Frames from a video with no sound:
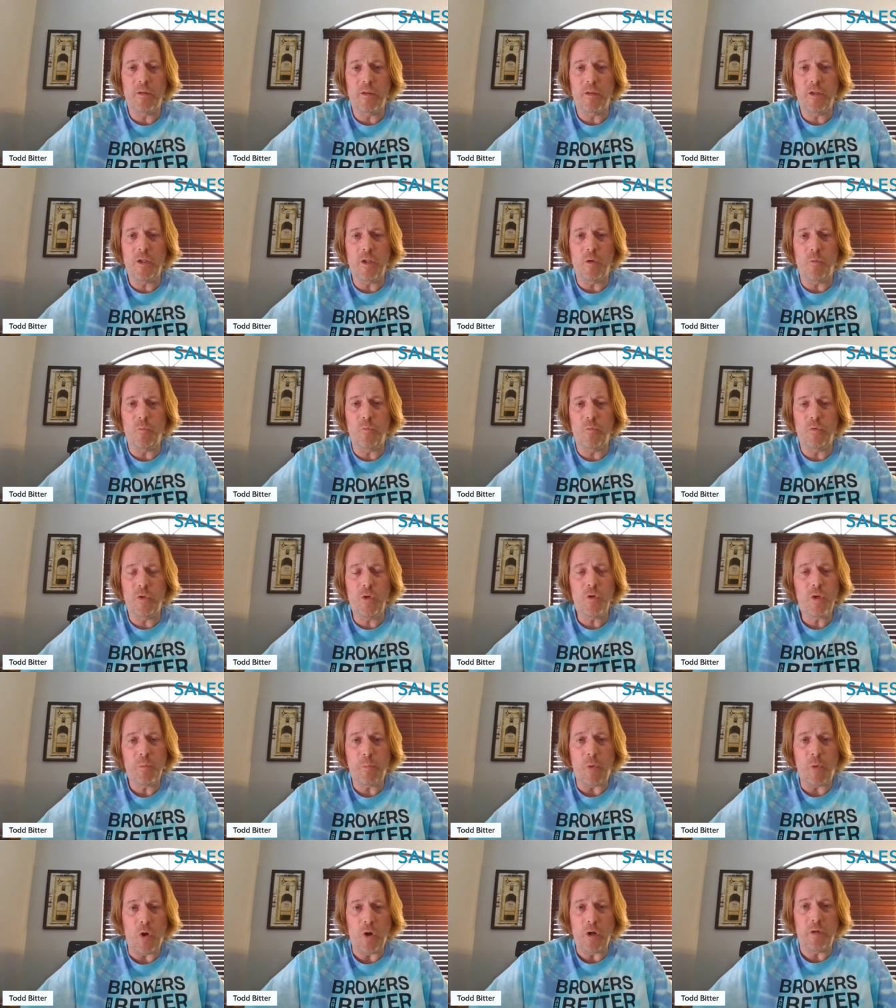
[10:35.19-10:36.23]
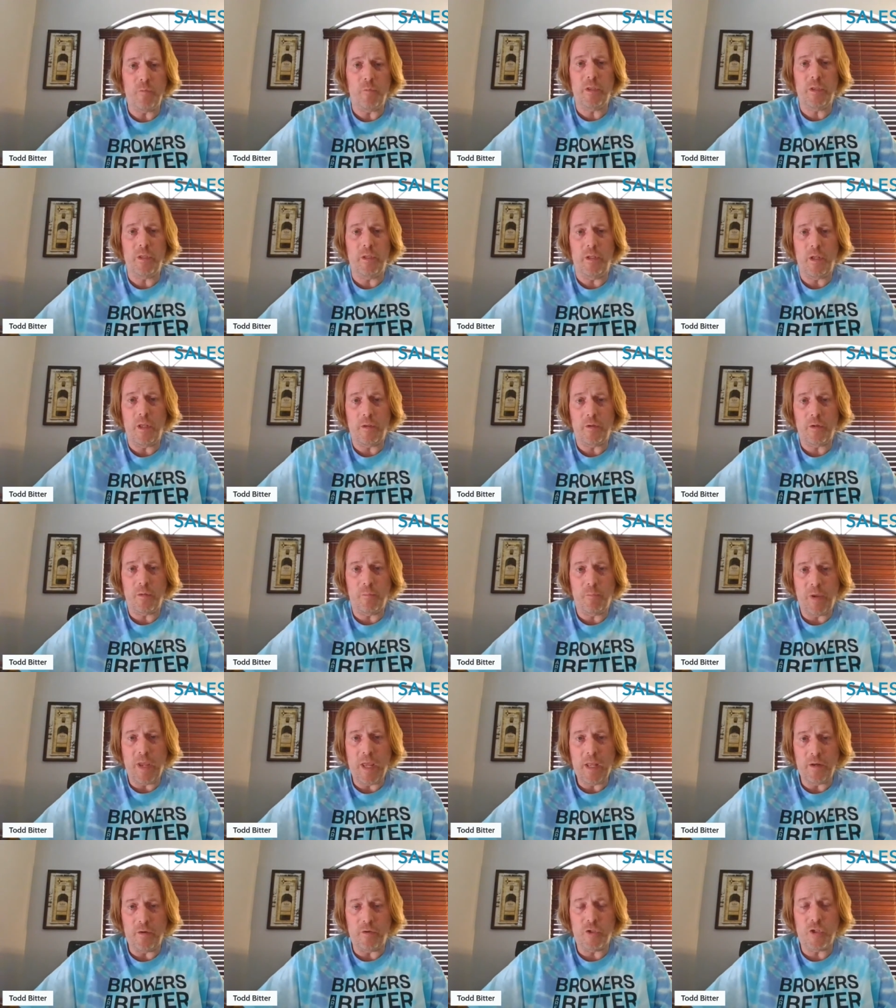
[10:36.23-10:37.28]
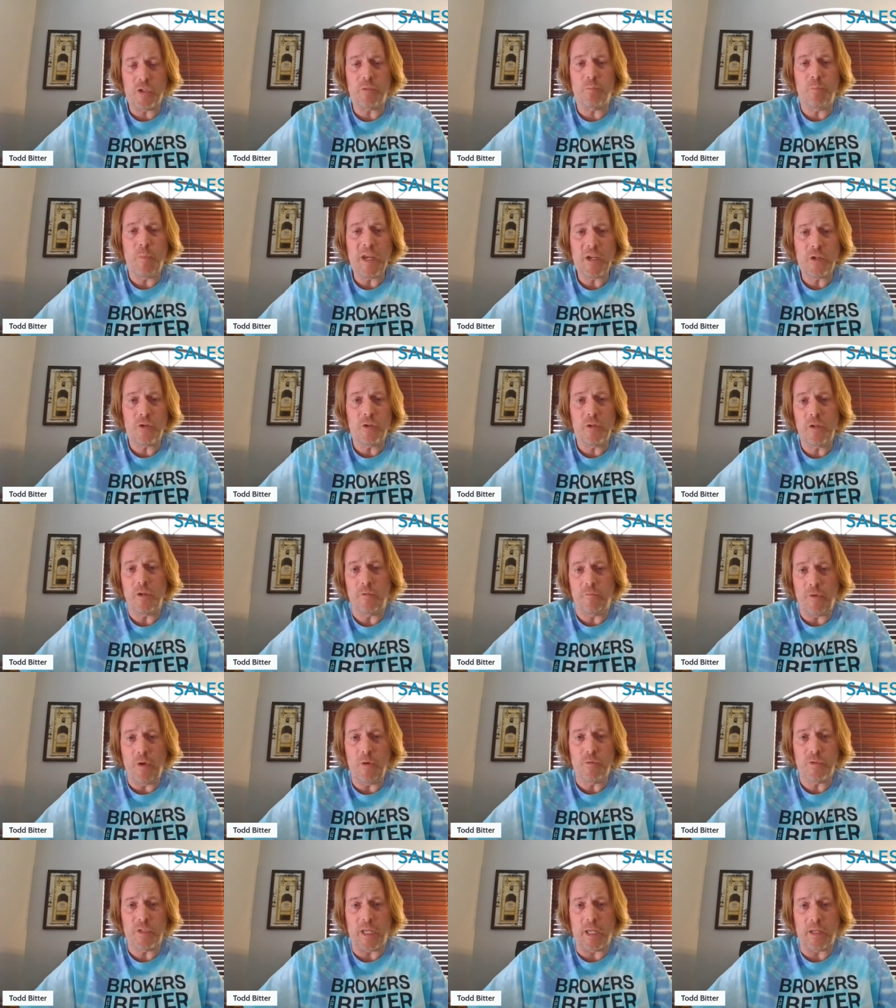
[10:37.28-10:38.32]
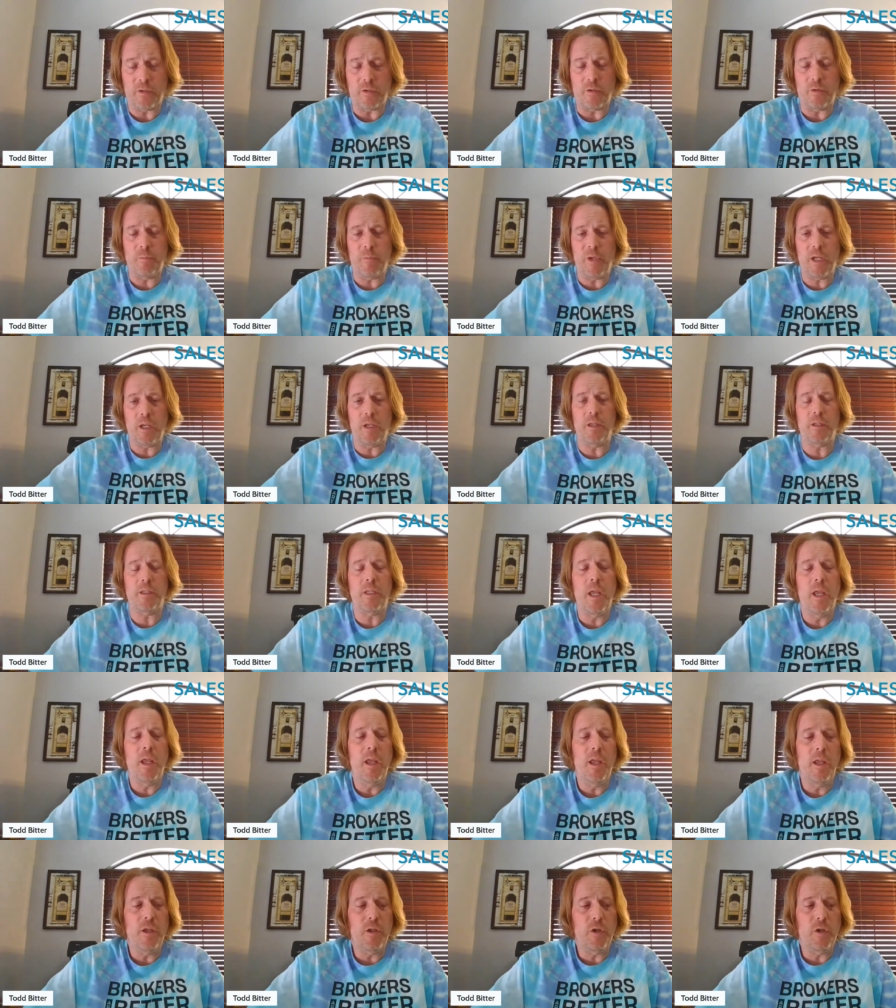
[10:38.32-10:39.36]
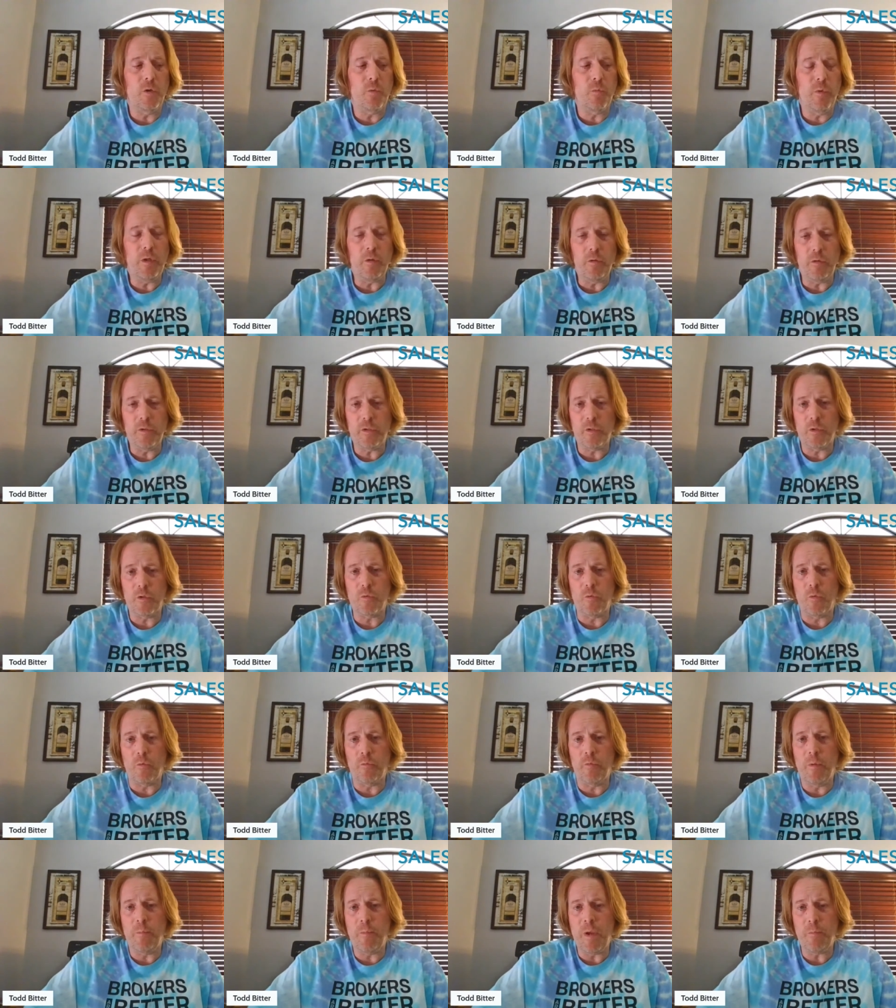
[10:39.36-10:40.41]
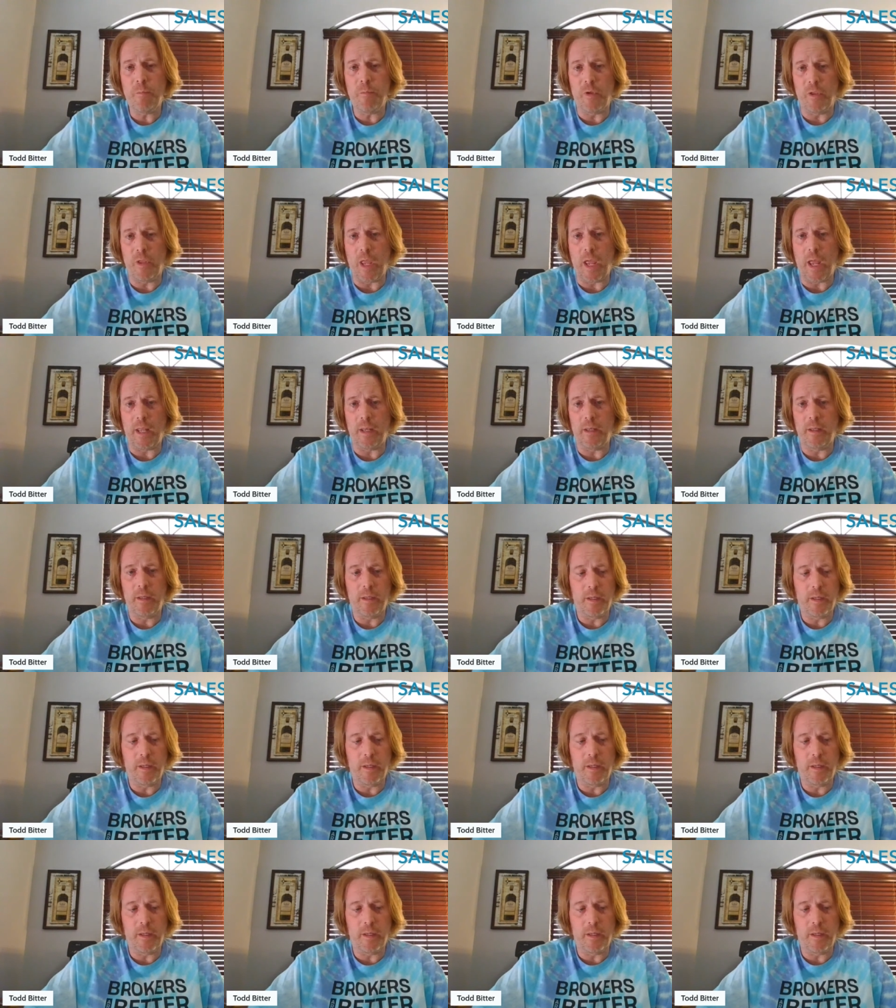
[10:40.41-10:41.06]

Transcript: You know, you can partner with another competitor. Just make sure your phone's answered because your realtors will remember that.